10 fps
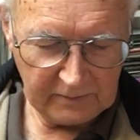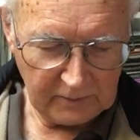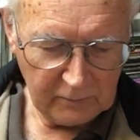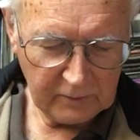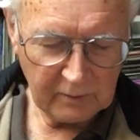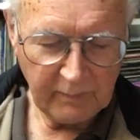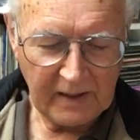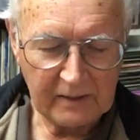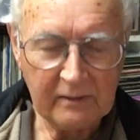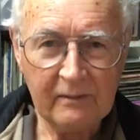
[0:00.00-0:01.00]
You can look at the
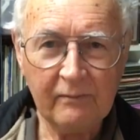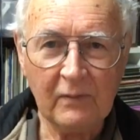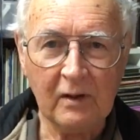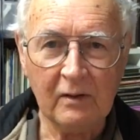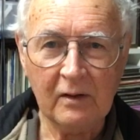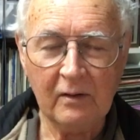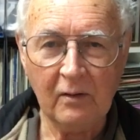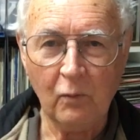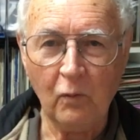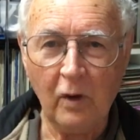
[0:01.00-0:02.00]
back.
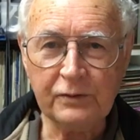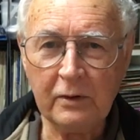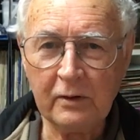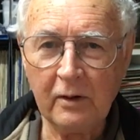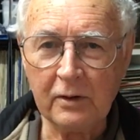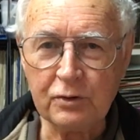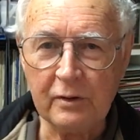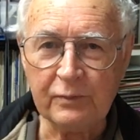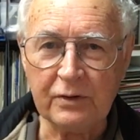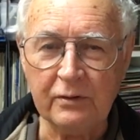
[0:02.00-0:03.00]
I took it on a
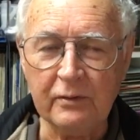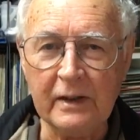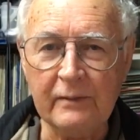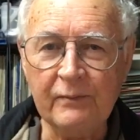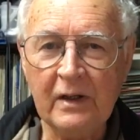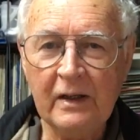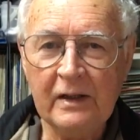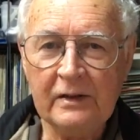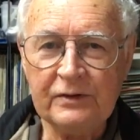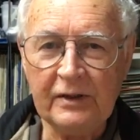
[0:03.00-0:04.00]
trip to
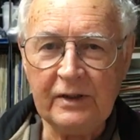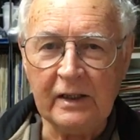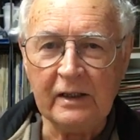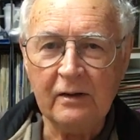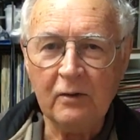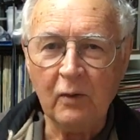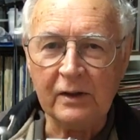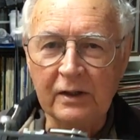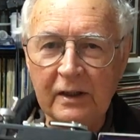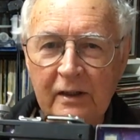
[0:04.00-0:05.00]
Sydney
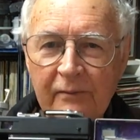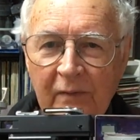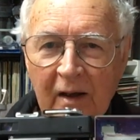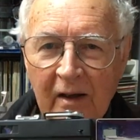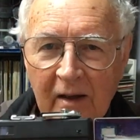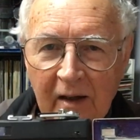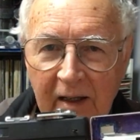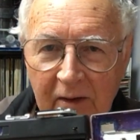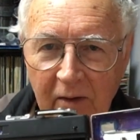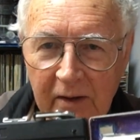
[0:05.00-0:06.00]
1 year,
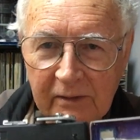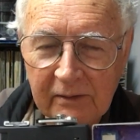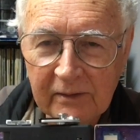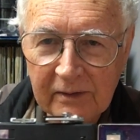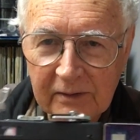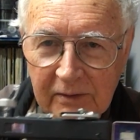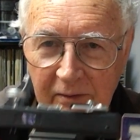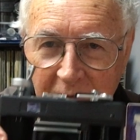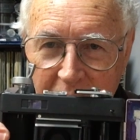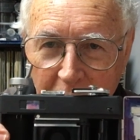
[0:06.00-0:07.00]
and I
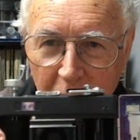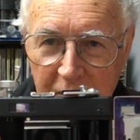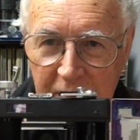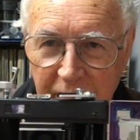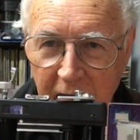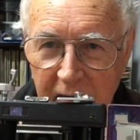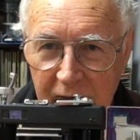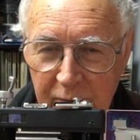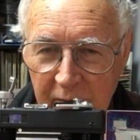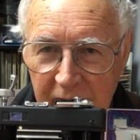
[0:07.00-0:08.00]
took all these
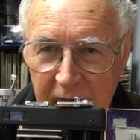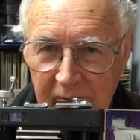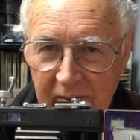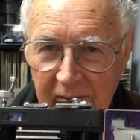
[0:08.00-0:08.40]
photos with it.